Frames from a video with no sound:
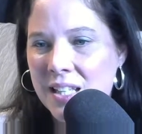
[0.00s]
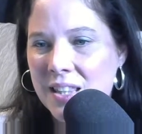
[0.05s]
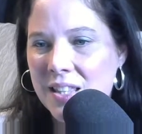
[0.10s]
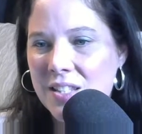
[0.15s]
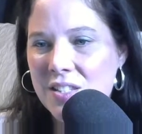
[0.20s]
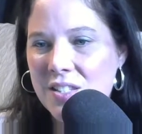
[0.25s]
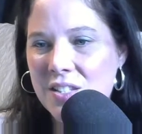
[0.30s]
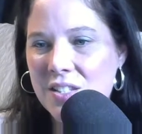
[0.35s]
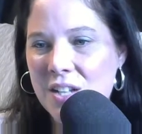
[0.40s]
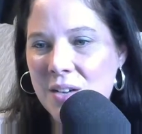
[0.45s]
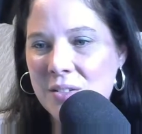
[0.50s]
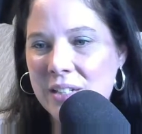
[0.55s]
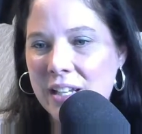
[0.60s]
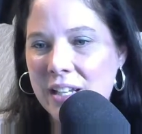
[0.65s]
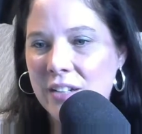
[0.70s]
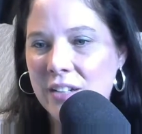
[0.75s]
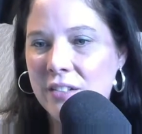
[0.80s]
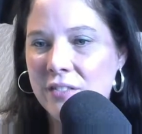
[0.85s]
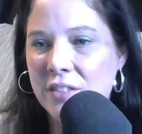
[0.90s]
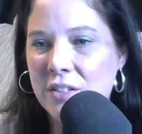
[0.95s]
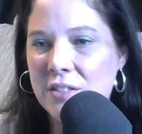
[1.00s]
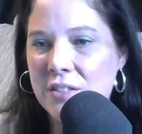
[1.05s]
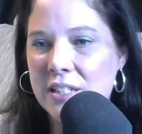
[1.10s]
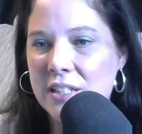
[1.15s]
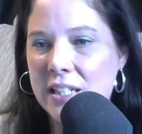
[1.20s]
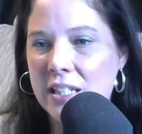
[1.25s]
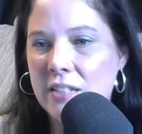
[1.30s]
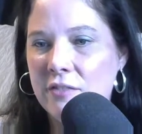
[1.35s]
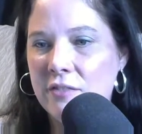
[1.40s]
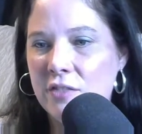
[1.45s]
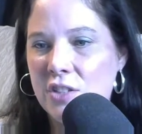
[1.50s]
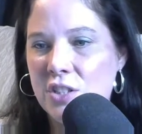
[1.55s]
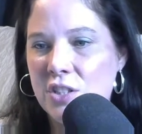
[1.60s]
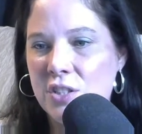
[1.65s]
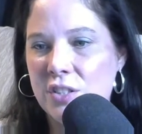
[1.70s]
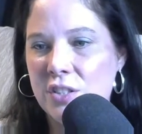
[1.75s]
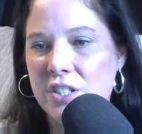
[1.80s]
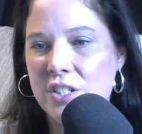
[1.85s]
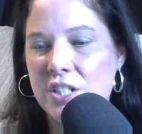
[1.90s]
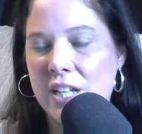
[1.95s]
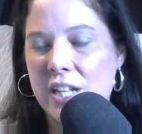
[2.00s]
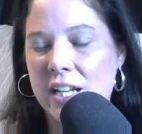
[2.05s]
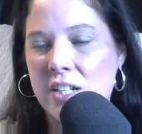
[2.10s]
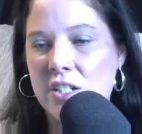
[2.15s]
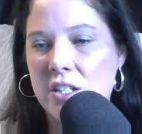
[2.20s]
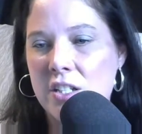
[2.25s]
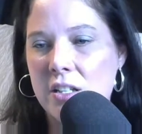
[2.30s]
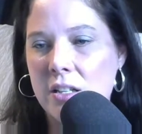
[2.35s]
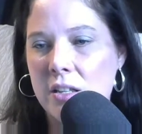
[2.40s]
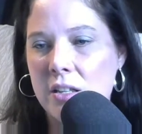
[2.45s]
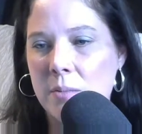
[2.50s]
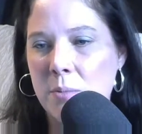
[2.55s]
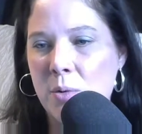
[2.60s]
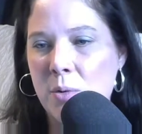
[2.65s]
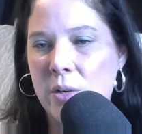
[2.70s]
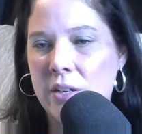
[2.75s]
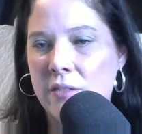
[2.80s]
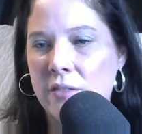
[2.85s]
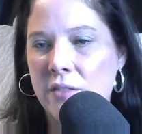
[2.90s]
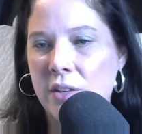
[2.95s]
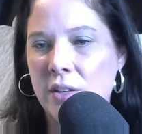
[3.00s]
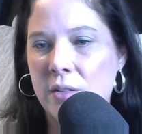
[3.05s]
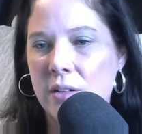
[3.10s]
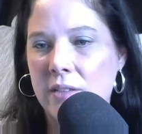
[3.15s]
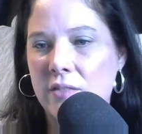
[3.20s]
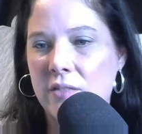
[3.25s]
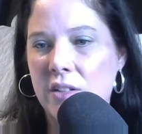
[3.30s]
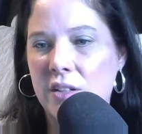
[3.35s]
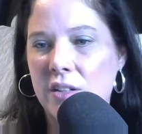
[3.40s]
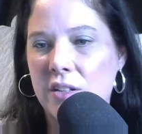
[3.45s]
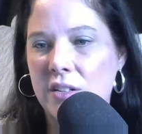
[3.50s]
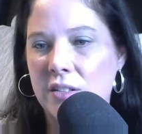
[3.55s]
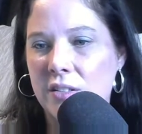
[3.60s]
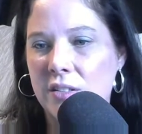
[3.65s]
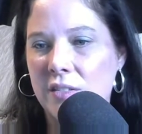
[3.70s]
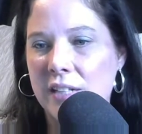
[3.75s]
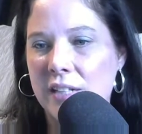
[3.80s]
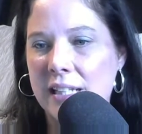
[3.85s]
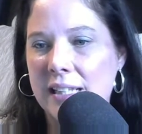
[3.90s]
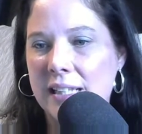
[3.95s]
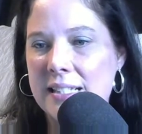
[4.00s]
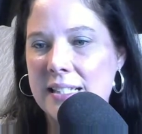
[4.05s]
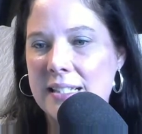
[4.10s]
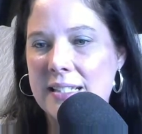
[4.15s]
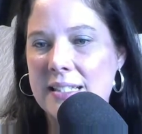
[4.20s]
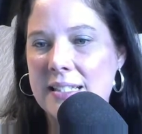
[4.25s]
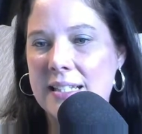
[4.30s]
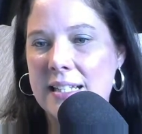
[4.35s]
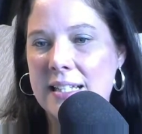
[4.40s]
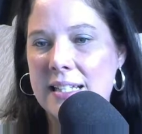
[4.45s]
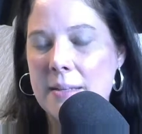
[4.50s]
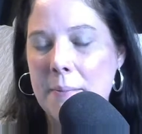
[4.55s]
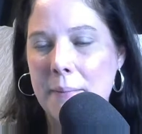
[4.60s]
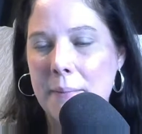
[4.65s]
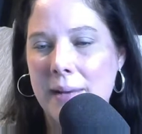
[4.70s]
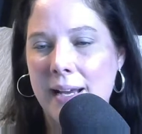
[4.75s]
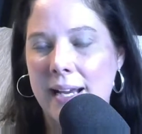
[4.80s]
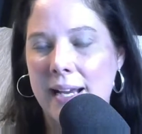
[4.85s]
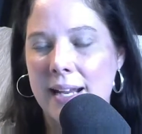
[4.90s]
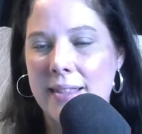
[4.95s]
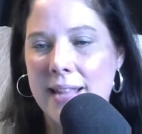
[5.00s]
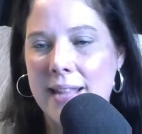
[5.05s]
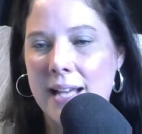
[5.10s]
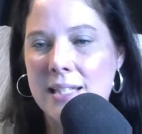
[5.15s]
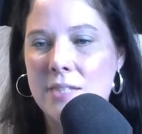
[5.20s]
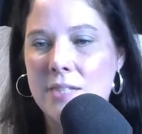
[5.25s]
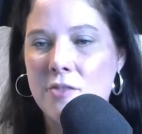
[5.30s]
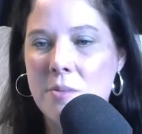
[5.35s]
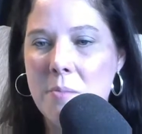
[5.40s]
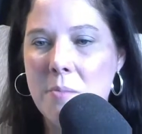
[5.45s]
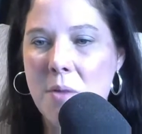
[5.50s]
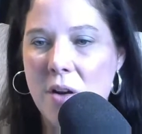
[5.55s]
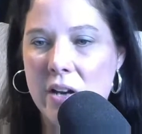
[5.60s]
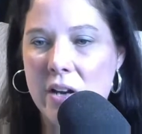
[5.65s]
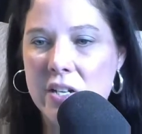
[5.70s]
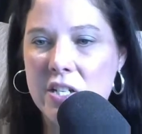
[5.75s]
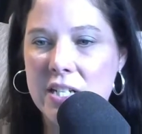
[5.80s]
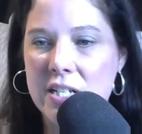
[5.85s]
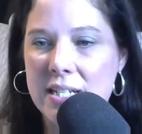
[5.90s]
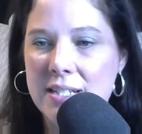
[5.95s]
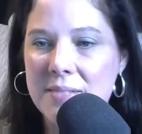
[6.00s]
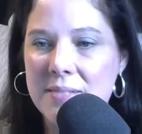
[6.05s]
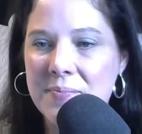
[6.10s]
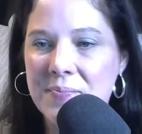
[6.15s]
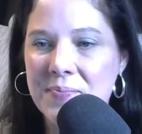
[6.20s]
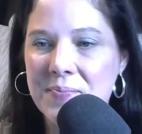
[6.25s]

The Stone interview did for sure change the point of view of the colonel. At least it did mine. That's from Marcia.